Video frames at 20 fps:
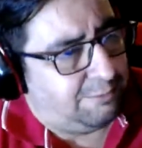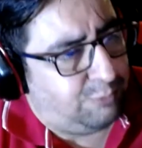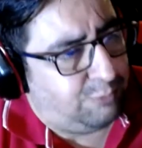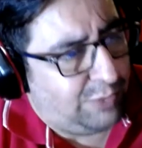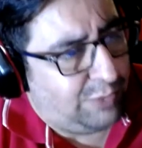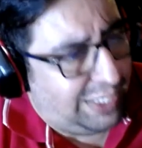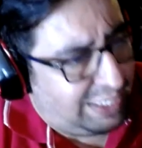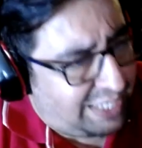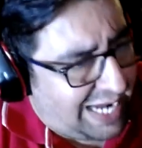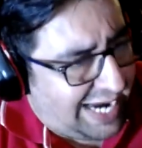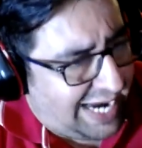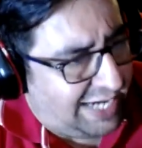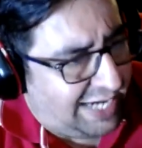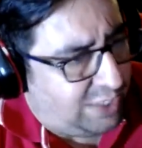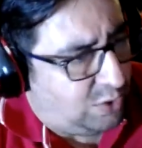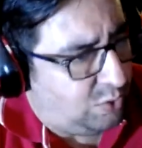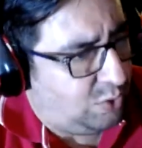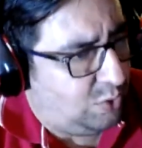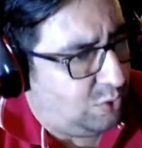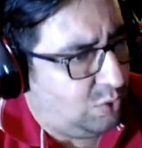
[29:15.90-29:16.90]
we're trying
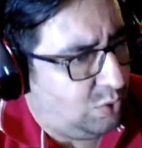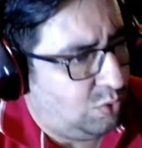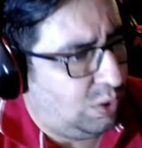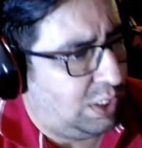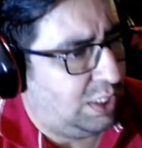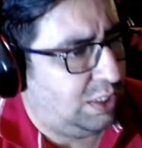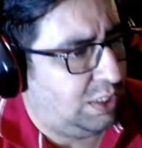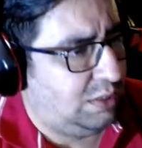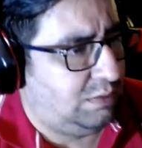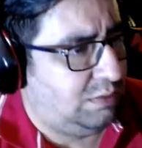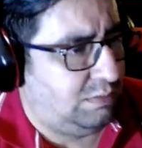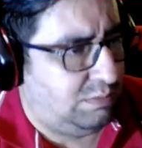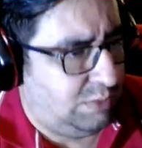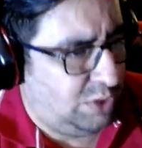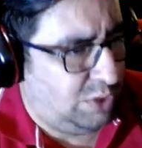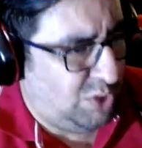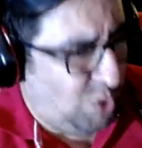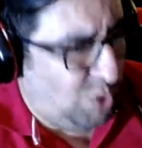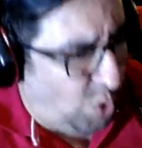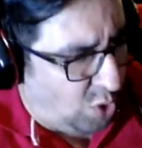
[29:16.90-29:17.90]
to do a
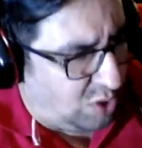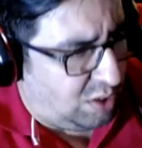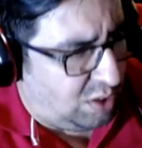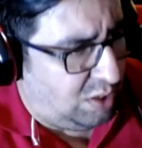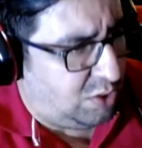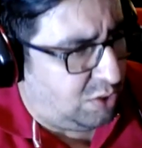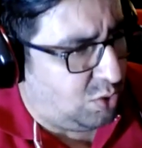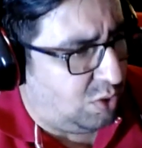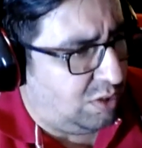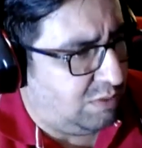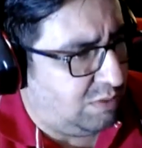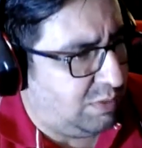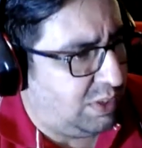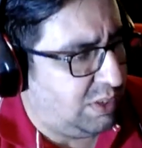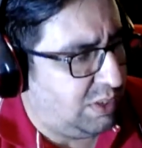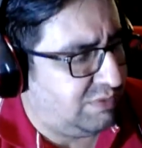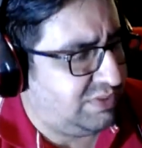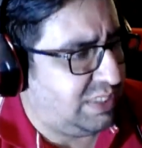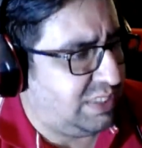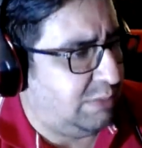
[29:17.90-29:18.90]
local tournament
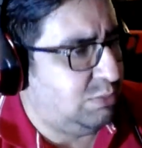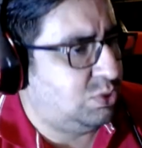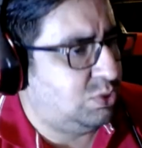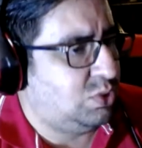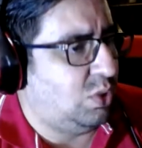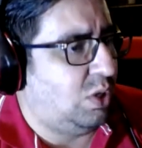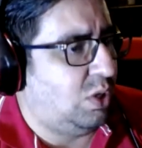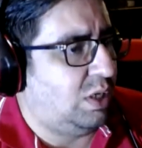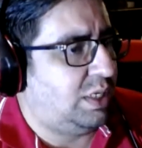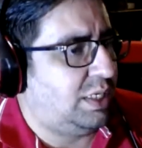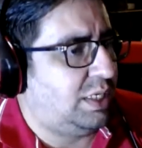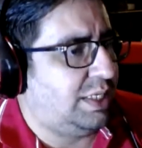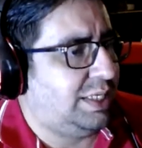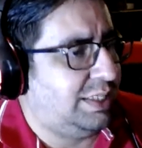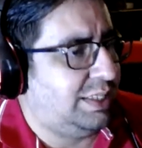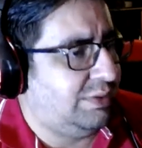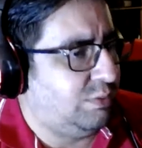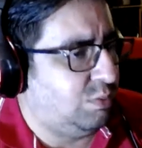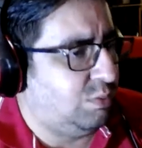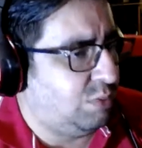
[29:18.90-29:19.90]
of some sort
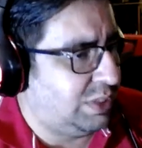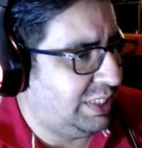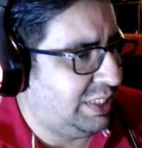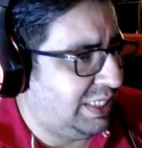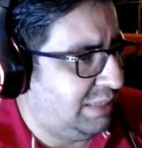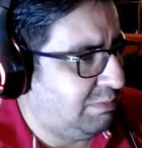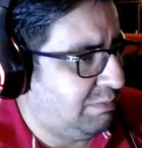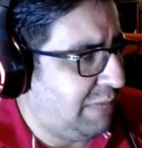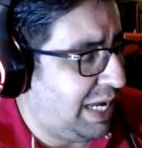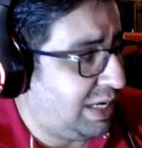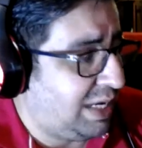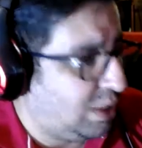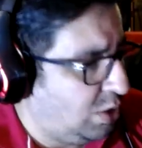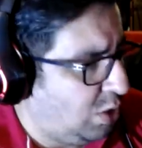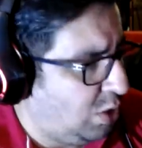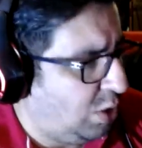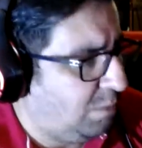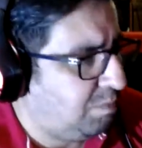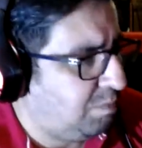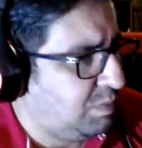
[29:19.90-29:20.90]
within
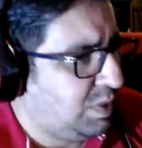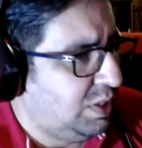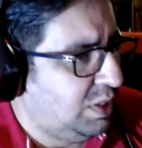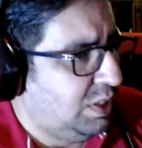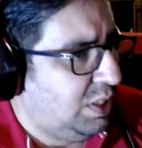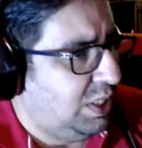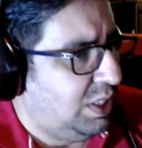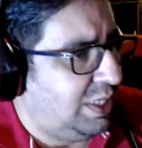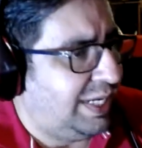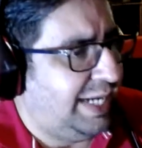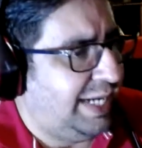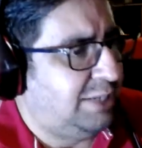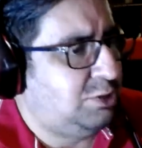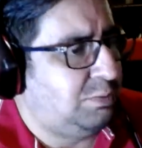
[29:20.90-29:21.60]
Bangalore, right?